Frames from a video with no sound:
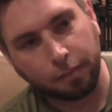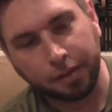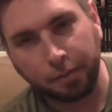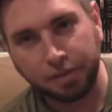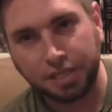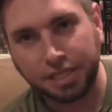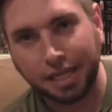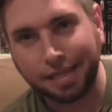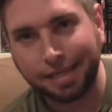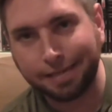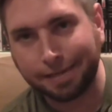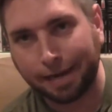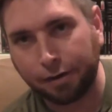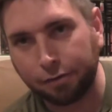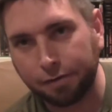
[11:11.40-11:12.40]
They would send
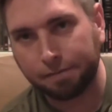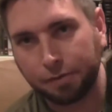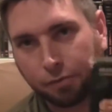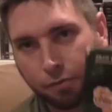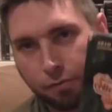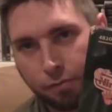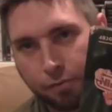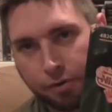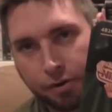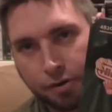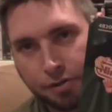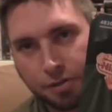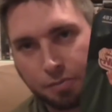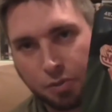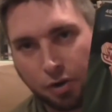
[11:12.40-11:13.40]
these out if you were
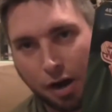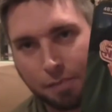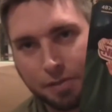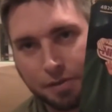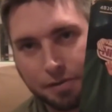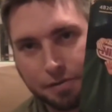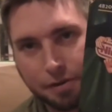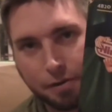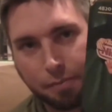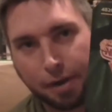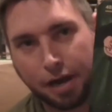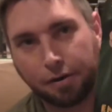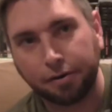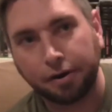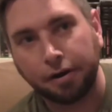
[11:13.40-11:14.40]
subscribed to Nintendo
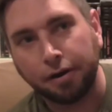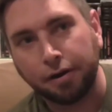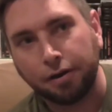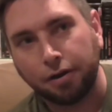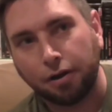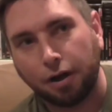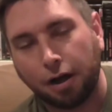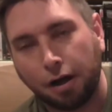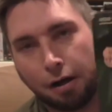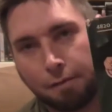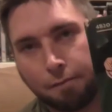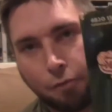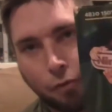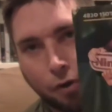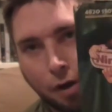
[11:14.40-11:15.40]
Power
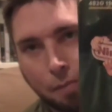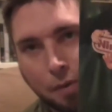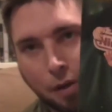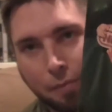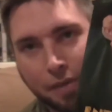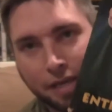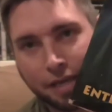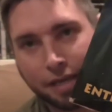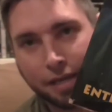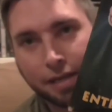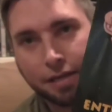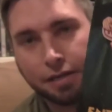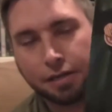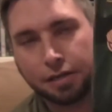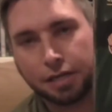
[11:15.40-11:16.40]
for
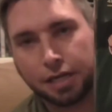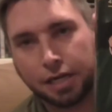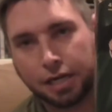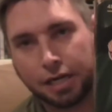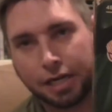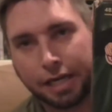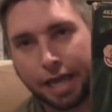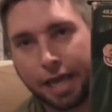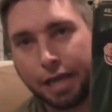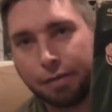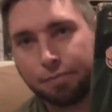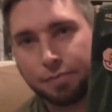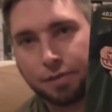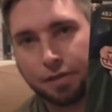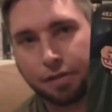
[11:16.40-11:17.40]
upcoming
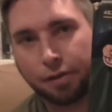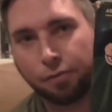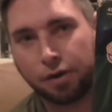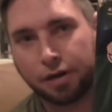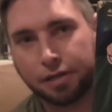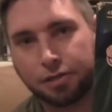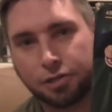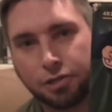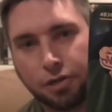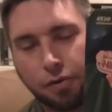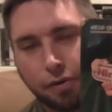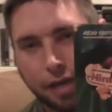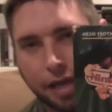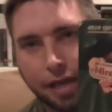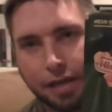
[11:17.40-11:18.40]
games that they wanted to
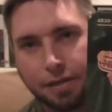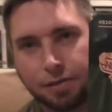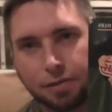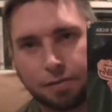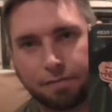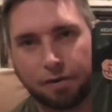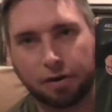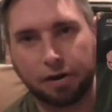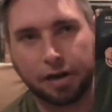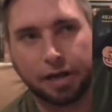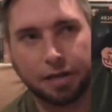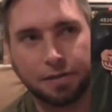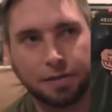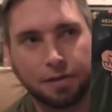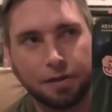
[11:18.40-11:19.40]
showcase, as far
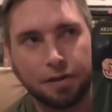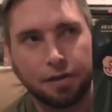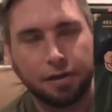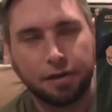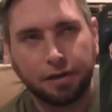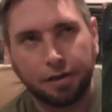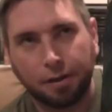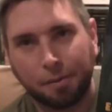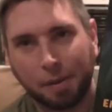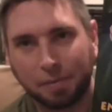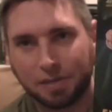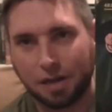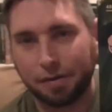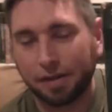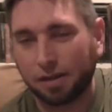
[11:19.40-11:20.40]
as, you know, maybe
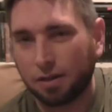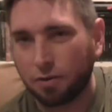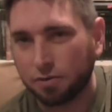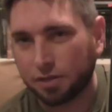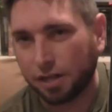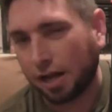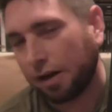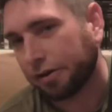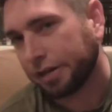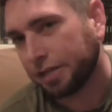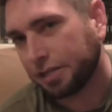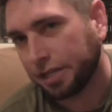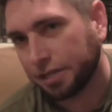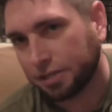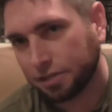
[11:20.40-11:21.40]
it's getting close to the holiday
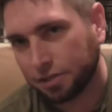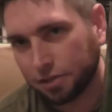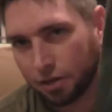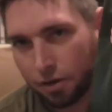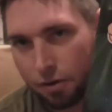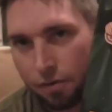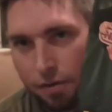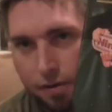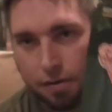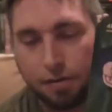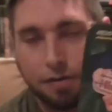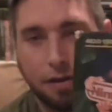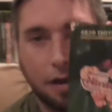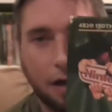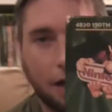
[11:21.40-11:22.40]
season, so
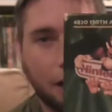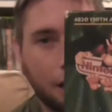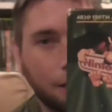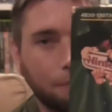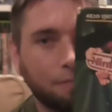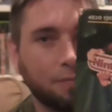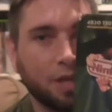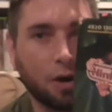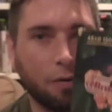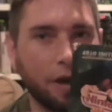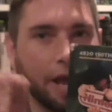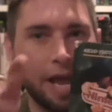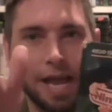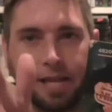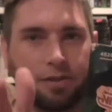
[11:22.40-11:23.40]
you know,
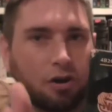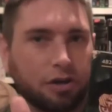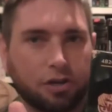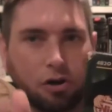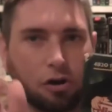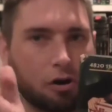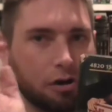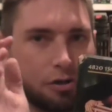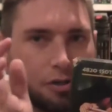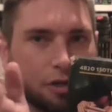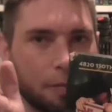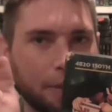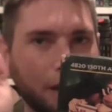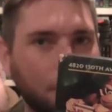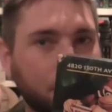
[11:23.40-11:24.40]
hey, Donkey Kong Country's
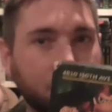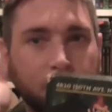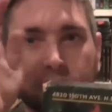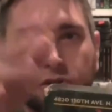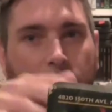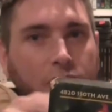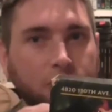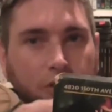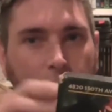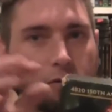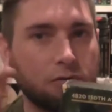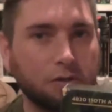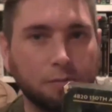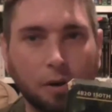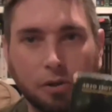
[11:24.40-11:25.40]
coming out, but there's
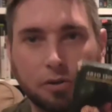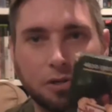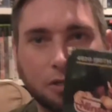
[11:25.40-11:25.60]
also some other